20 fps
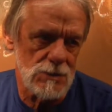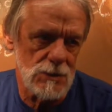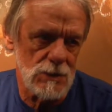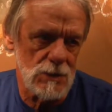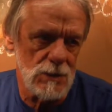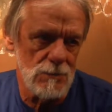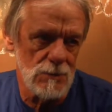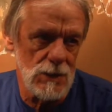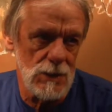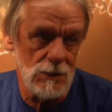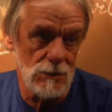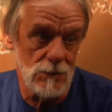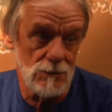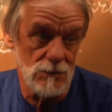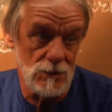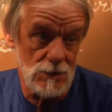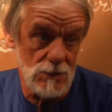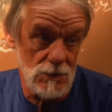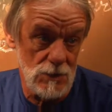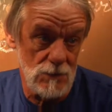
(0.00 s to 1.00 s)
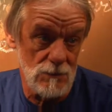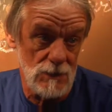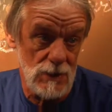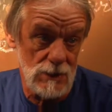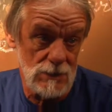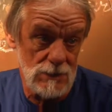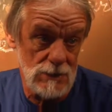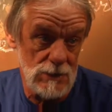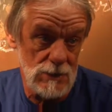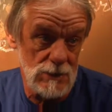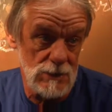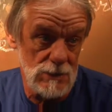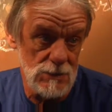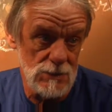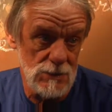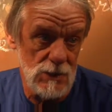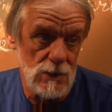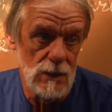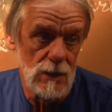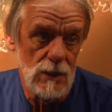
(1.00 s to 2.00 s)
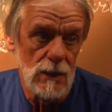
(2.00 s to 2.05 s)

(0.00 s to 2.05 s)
the Committee on Return Volunteers.